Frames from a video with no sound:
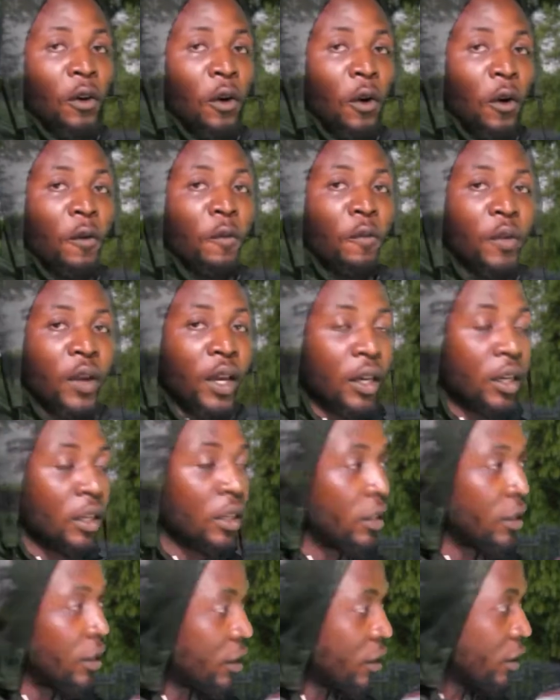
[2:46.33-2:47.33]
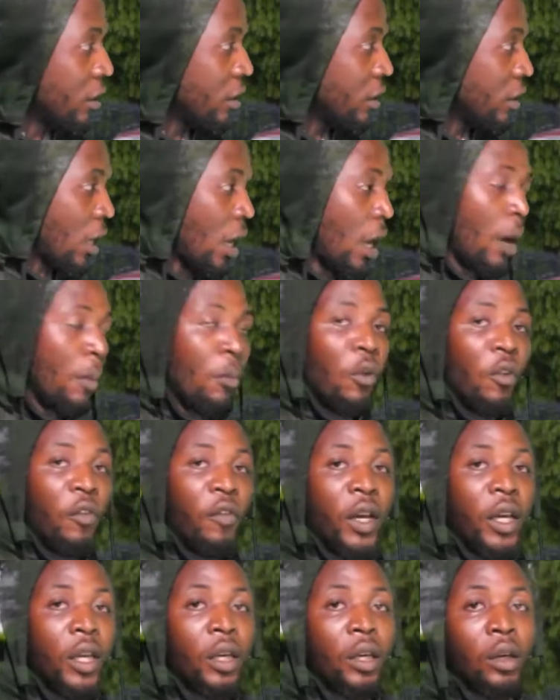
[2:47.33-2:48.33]
All vehicles are
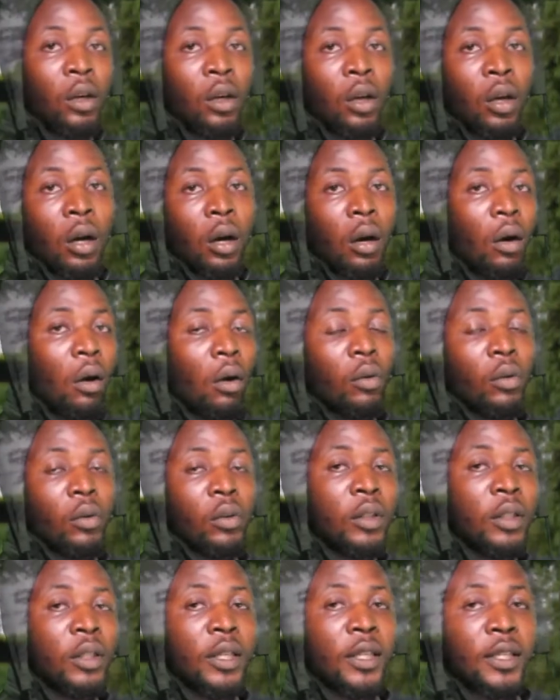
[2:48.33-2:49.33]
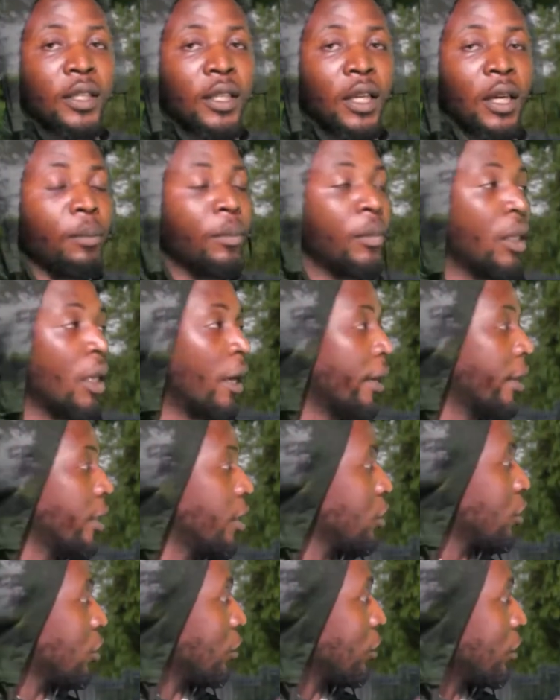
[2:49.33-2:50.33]
moving on the same
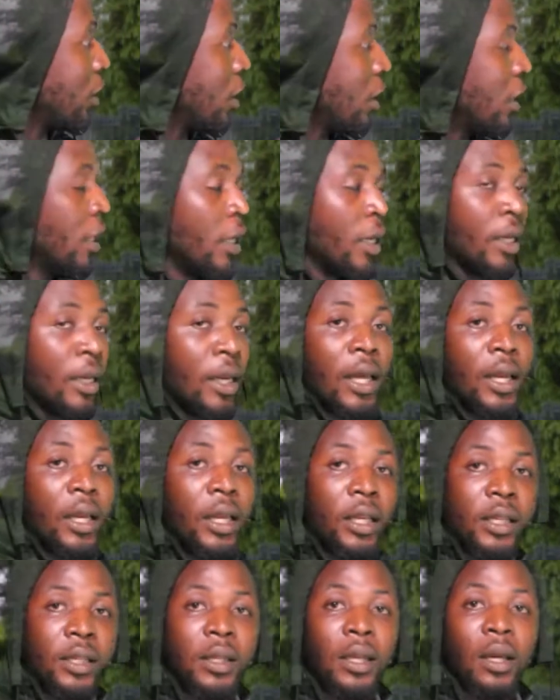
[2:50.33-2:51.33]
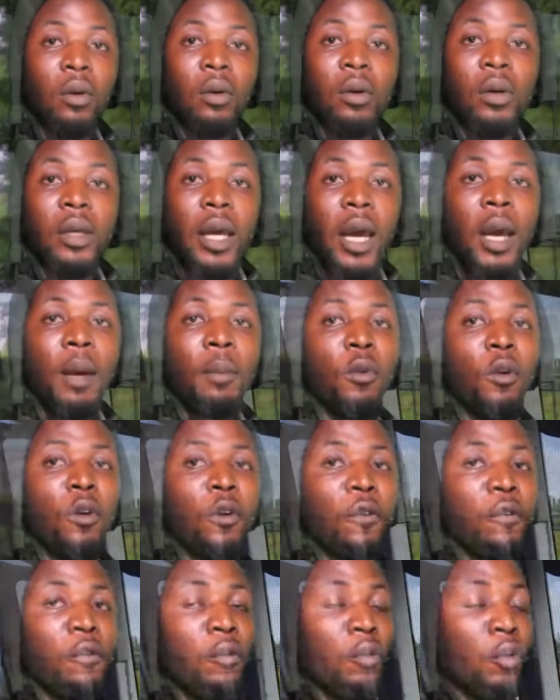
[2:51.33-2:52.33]
direction. Then the second type
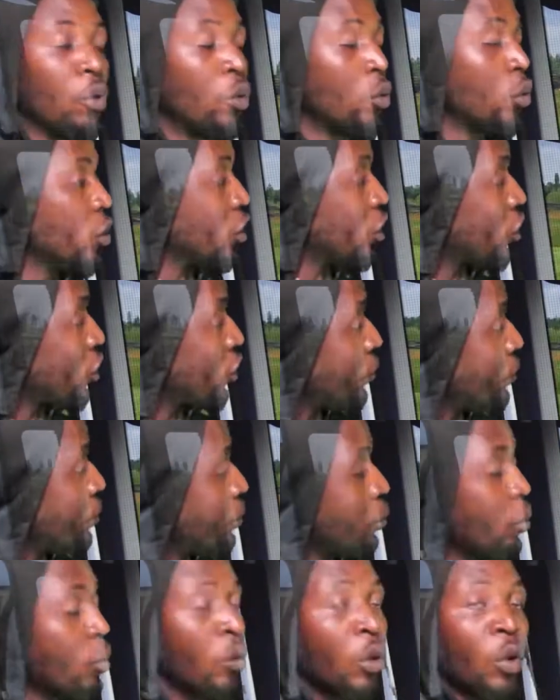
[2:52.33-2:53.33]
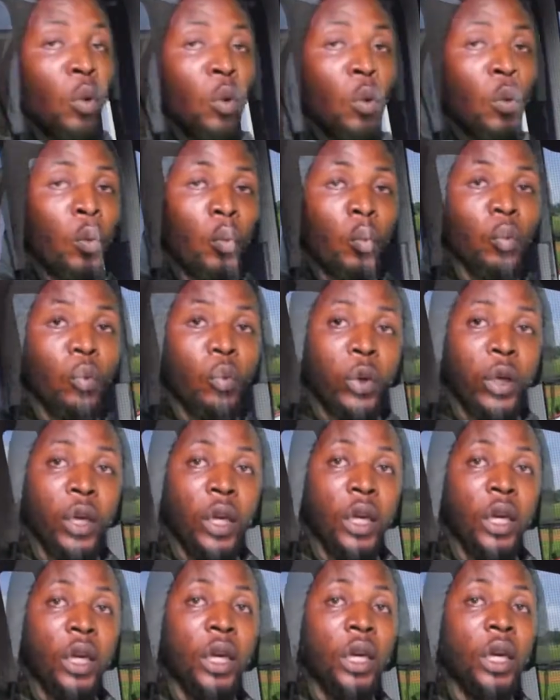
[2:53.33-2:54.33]
of road
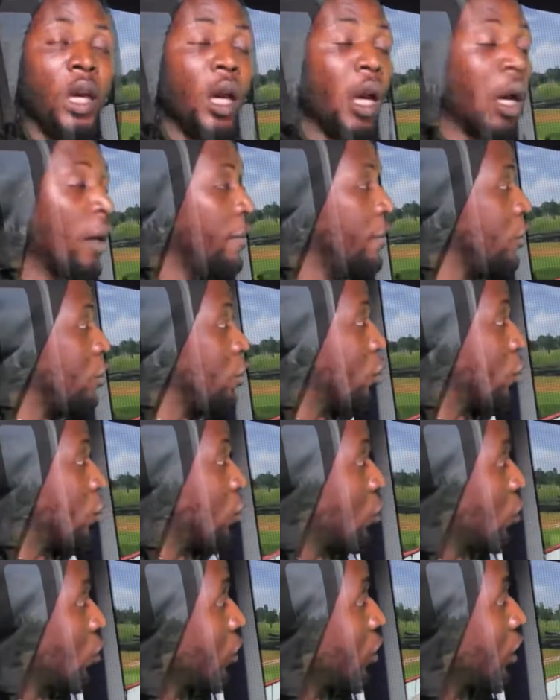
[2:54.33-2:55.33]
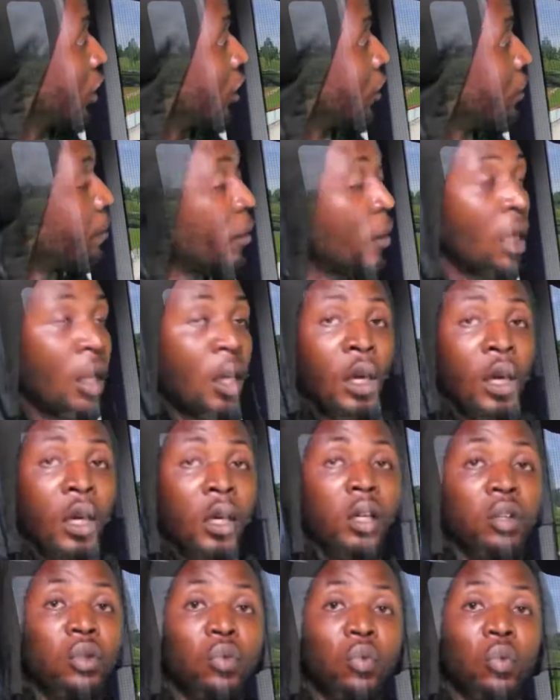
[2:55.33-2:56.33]
we have to study
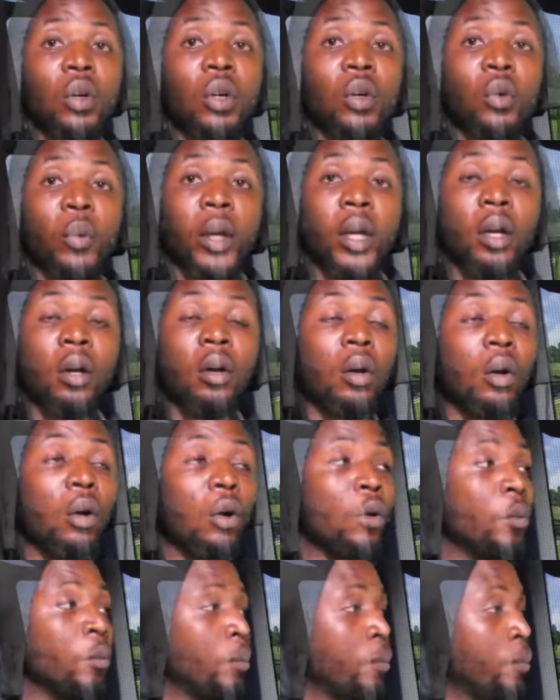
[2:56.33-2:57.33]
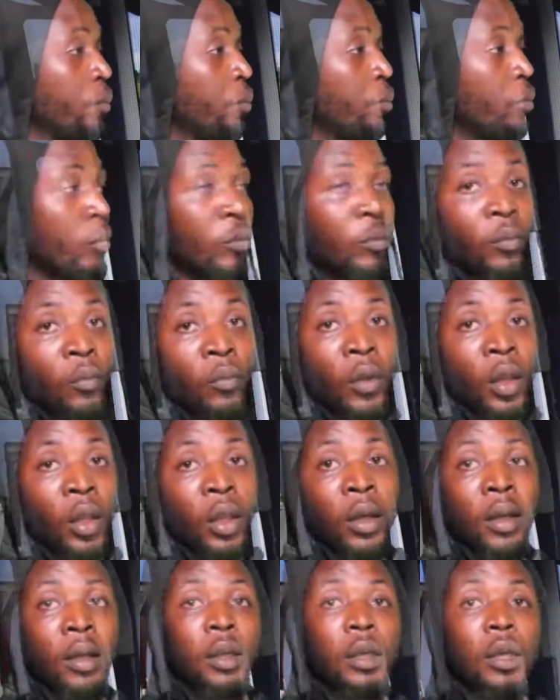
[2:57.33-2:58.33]
is what we call
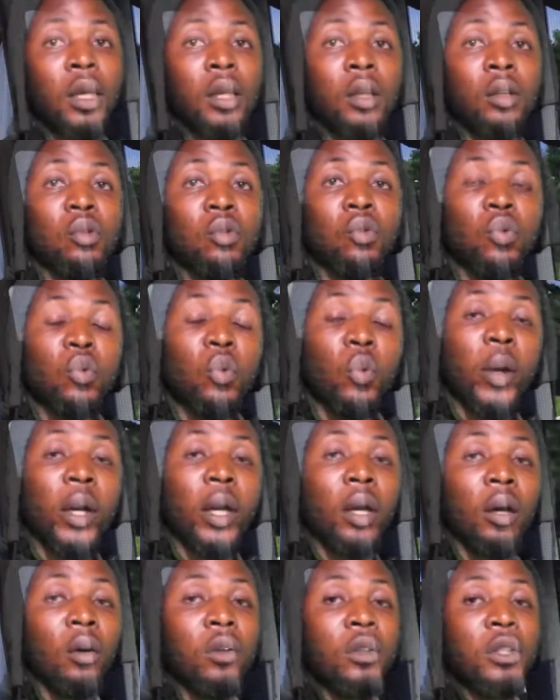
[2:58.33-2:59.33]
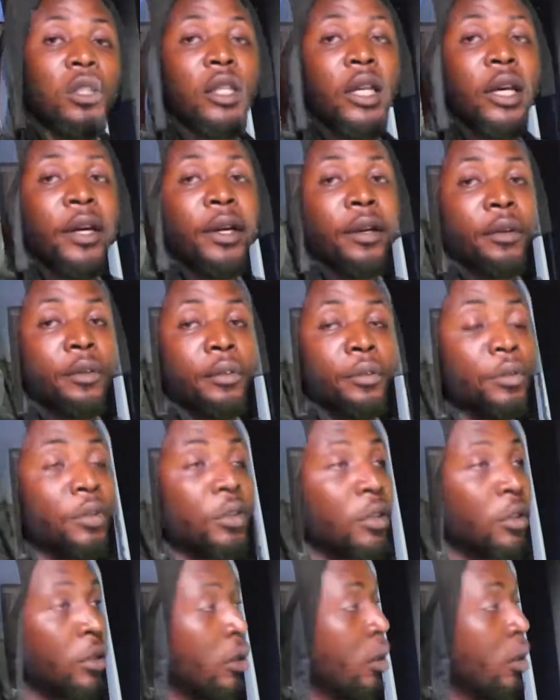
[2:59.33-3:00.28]
the two-way ordinary road.